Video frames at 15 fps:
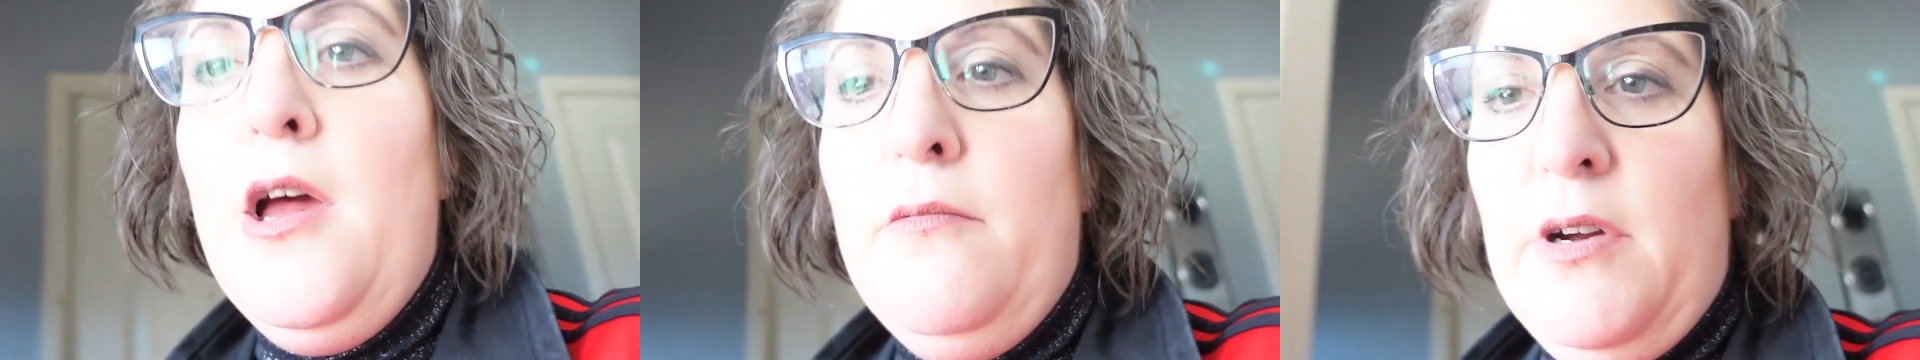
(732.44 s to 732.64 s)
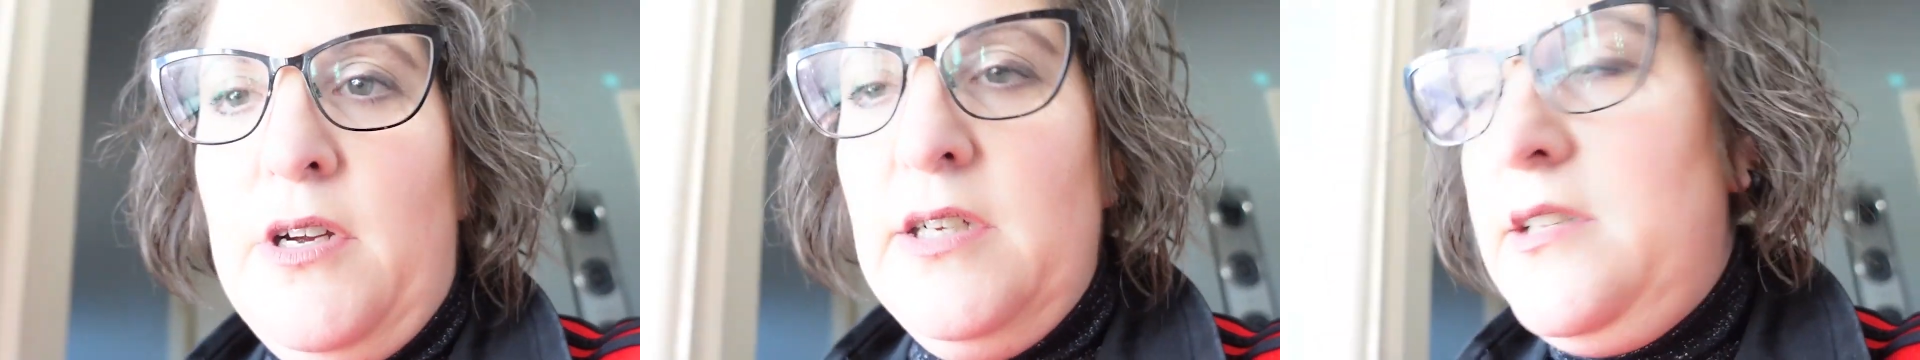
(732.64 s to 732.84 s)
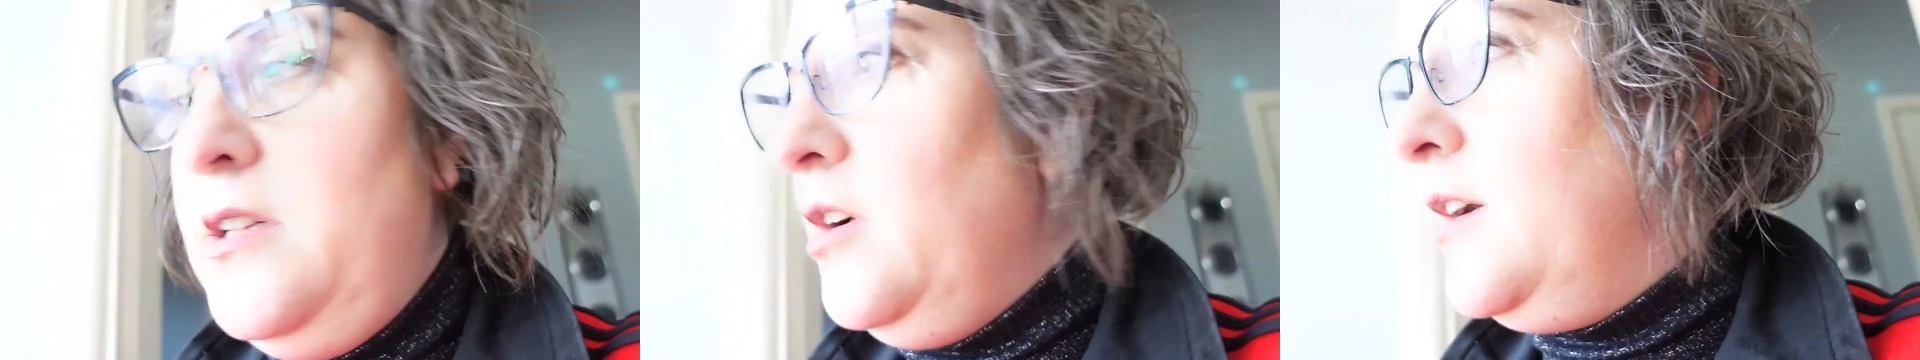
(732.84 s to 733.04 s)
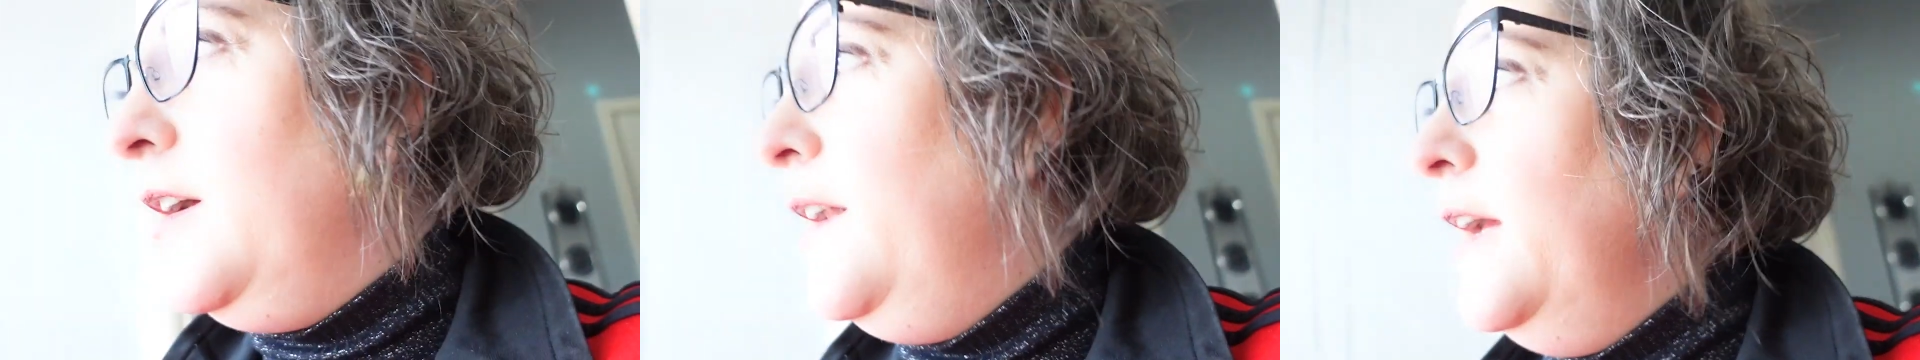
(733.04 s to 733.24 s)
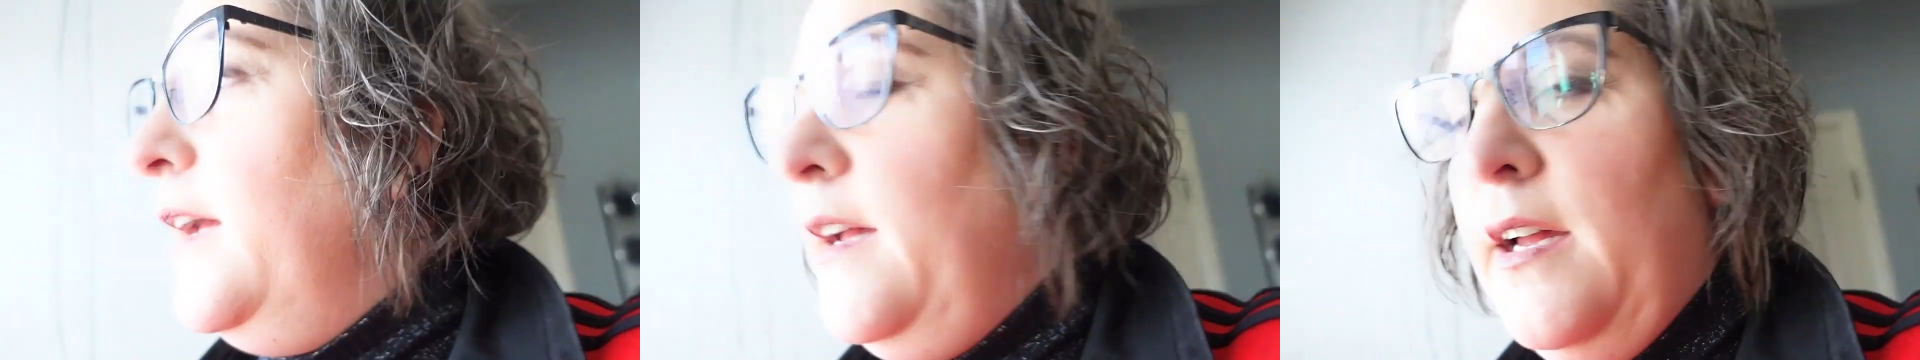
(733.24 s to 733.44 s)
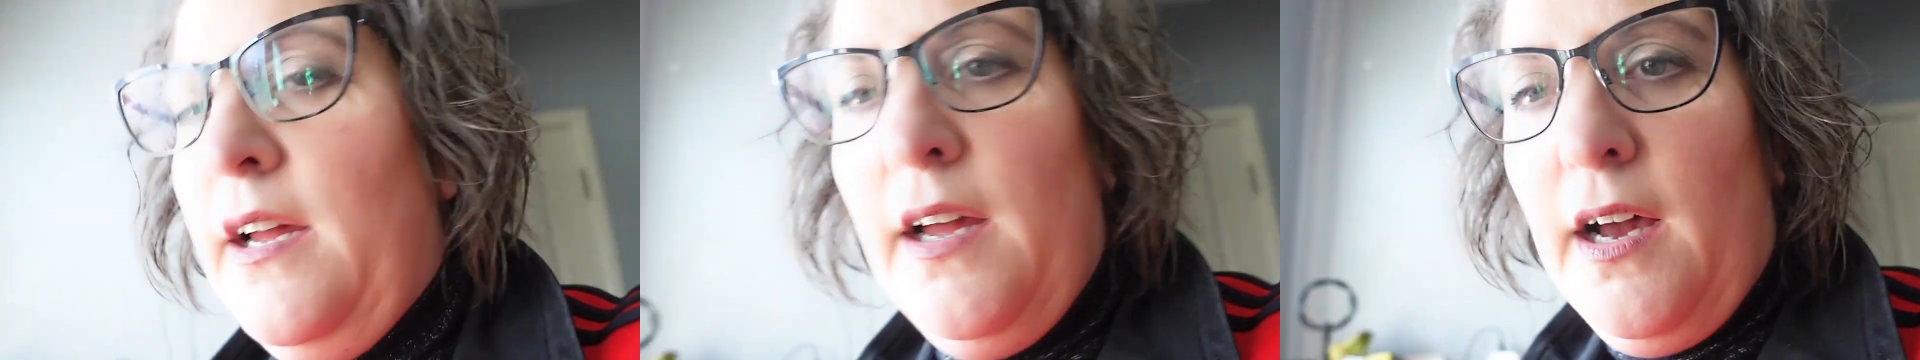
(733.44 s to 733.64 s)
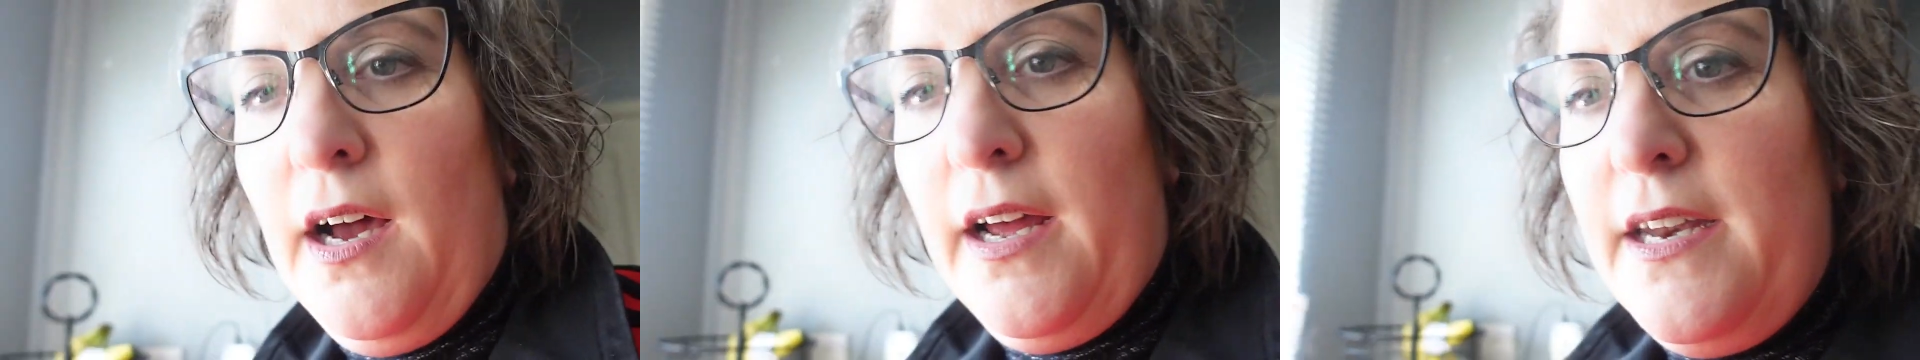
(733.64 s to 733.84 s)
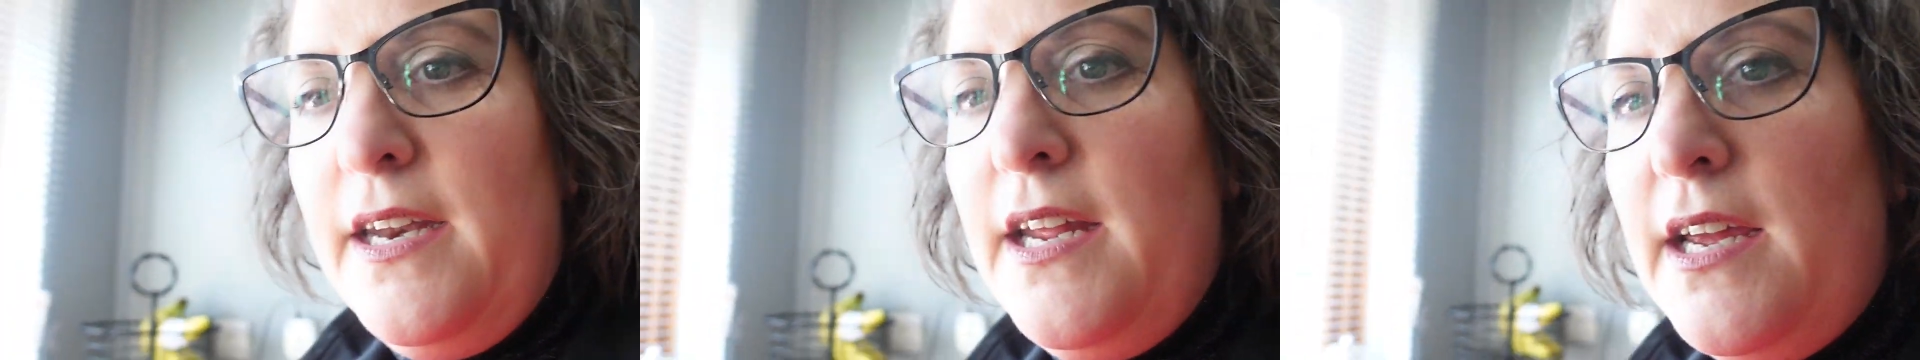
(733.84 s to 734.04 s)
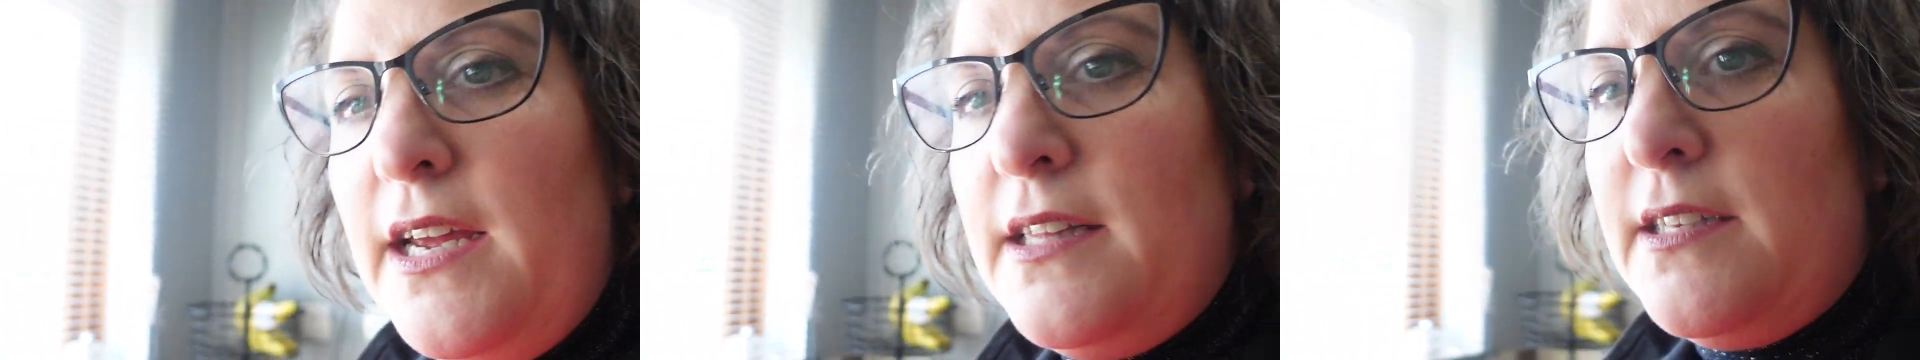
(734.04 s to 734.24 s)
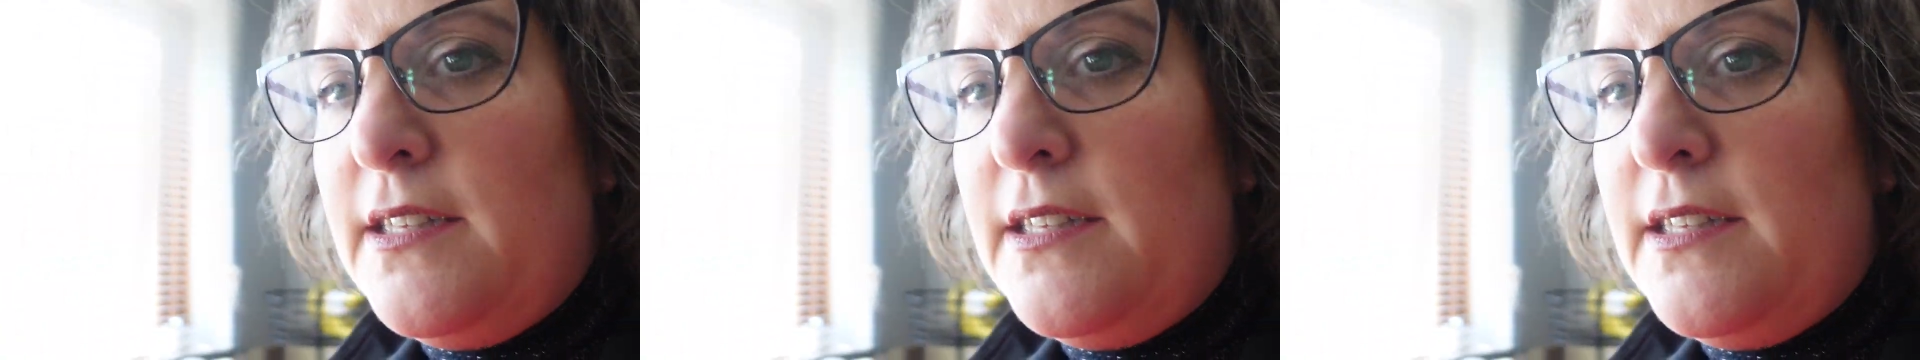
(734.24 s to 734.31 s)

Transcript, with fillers: because look at it. I need